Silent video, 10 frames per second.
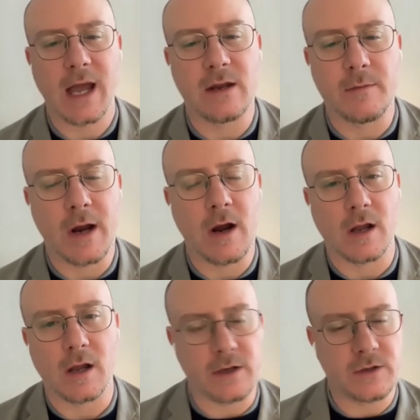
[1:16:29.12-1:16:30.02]
Latin
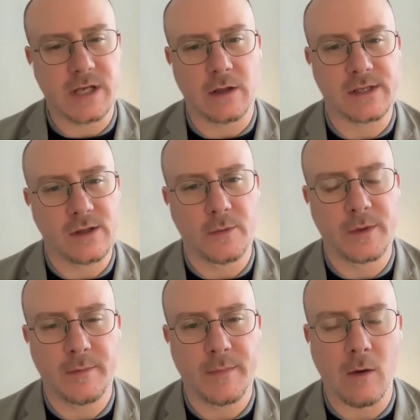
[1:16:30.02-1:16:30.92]
America. Can you tell us a little
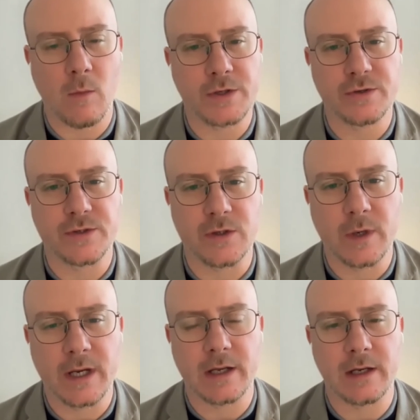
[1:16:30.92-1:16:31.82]
bit about what you're
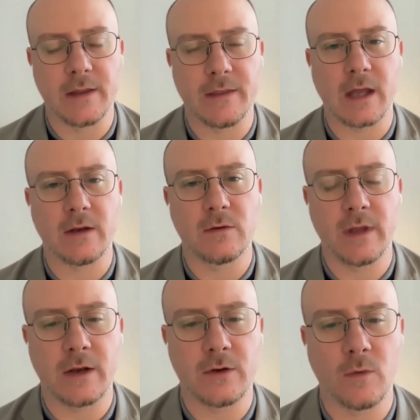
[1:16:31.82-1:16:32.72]
doing and
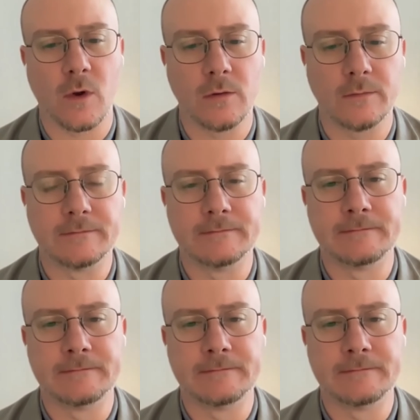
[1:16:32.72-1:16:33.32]
that new role?